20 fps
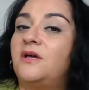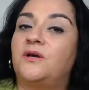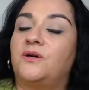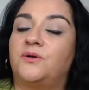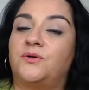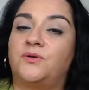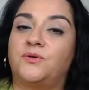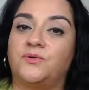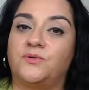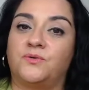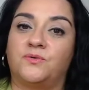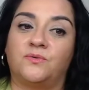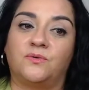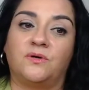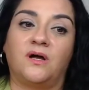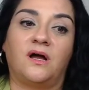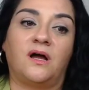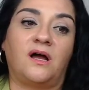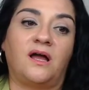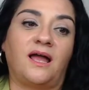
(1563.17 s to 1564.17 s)
who
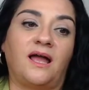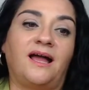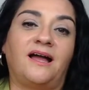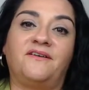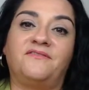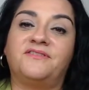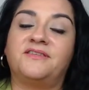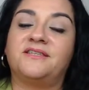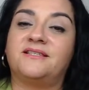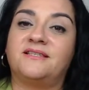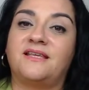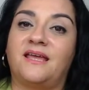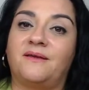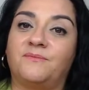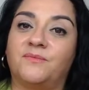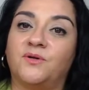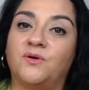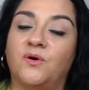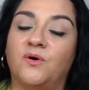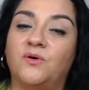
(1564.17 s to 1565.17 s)
have the
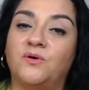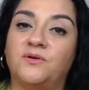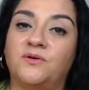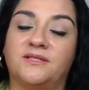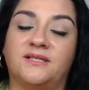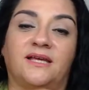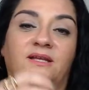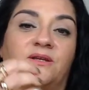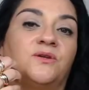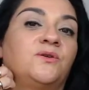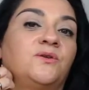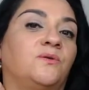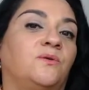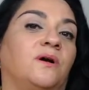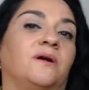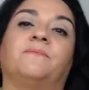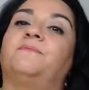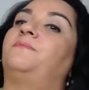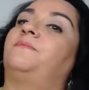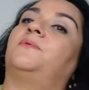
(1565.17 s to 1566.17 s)
same goals and who
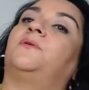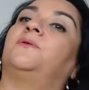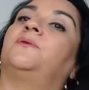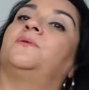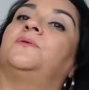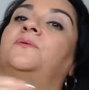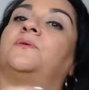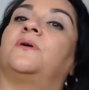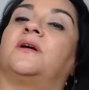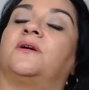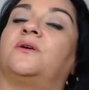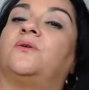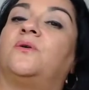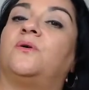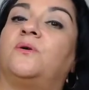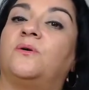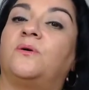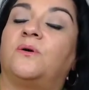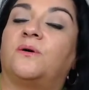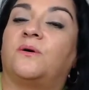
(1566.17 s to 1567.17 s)
are
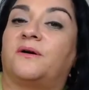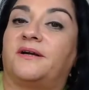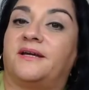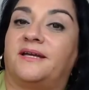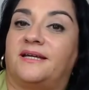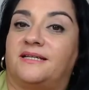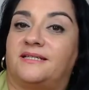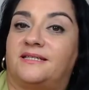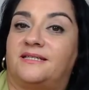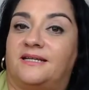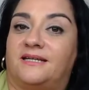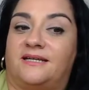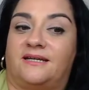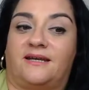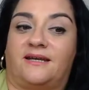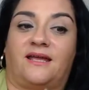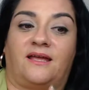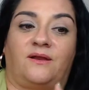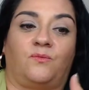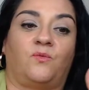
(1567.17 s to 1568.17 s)
goal oriented
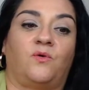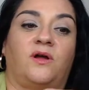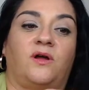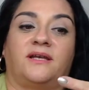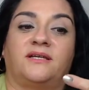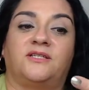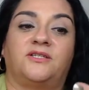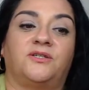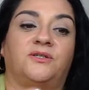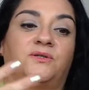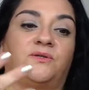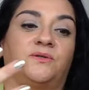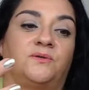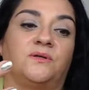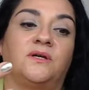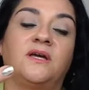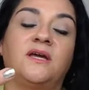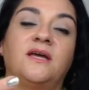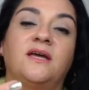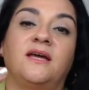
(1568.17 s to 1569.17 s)
and want to
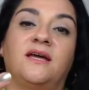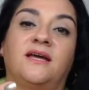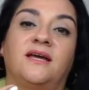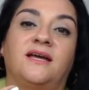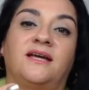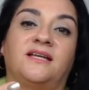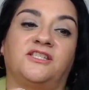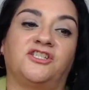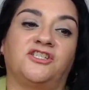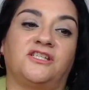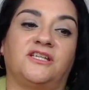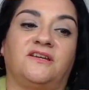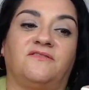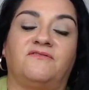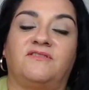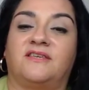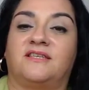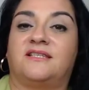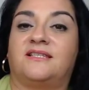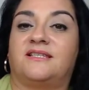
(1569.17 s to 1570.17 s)
achieve
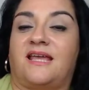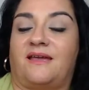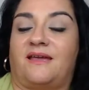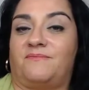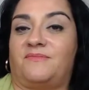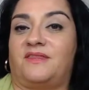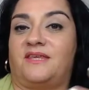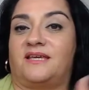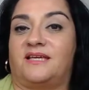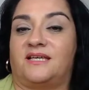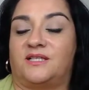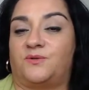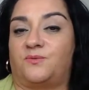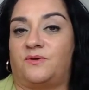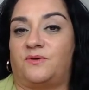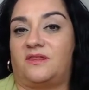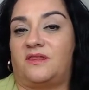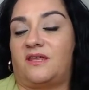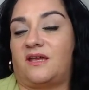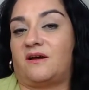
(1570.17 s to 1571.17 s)
the same things
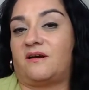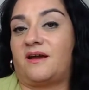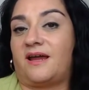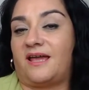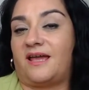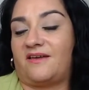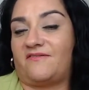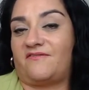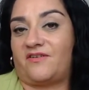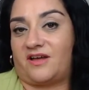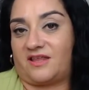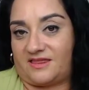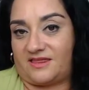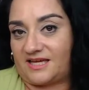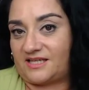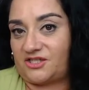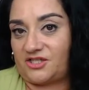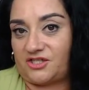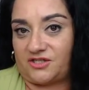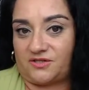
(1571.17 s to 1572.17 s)
with their Avon
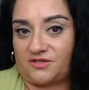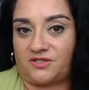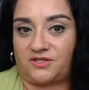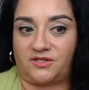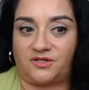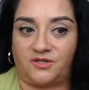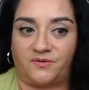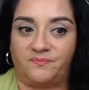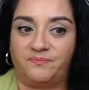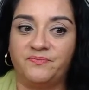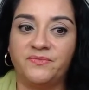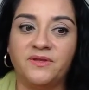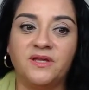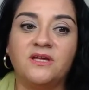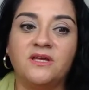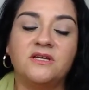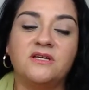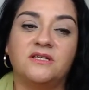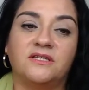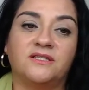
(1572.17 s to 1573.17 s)
that you do.
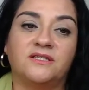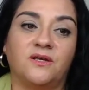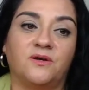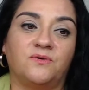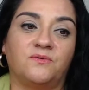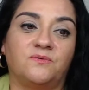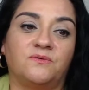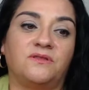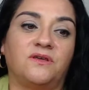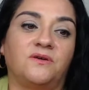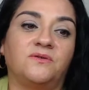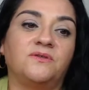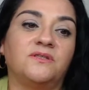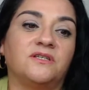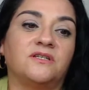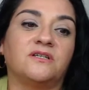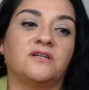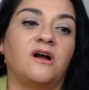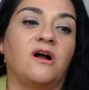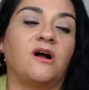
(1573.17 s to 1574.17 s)
So those
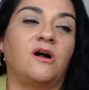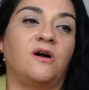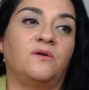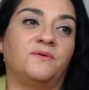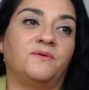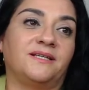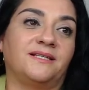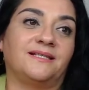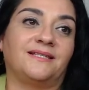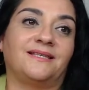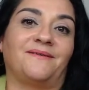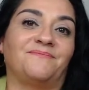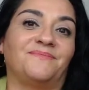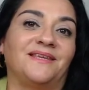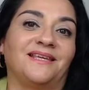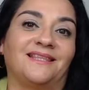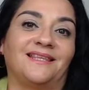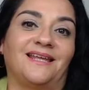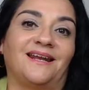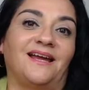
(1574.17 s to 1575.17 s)
are always
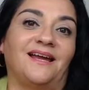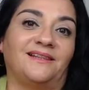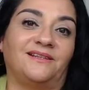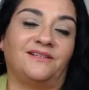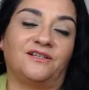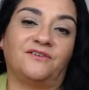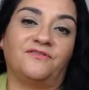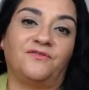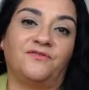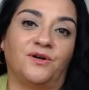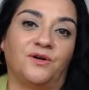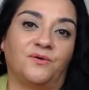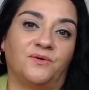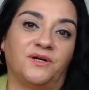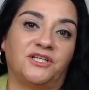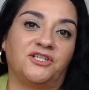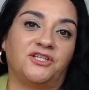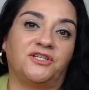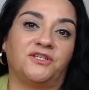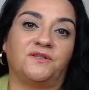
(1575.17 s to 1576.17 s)
something that I look forward
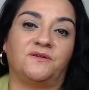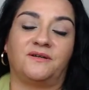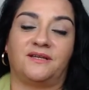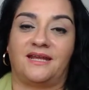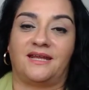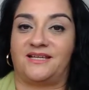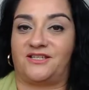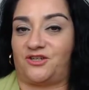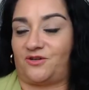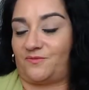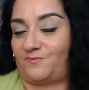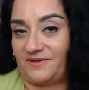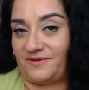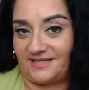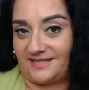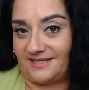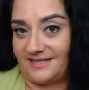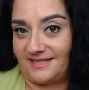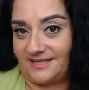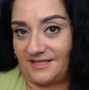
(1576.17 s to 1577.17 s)
to. And as your
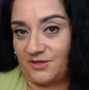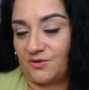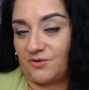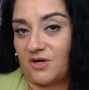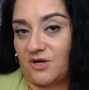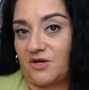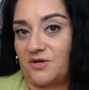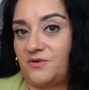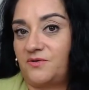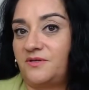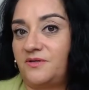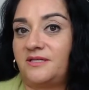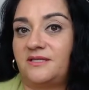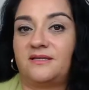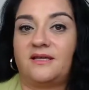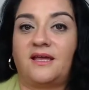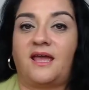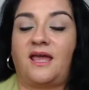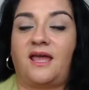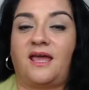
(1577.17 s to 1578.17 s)
business grows,
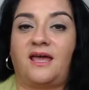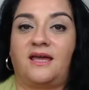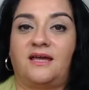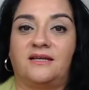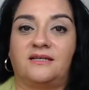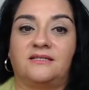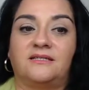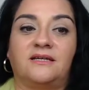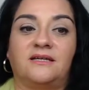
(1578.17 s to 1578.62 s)
and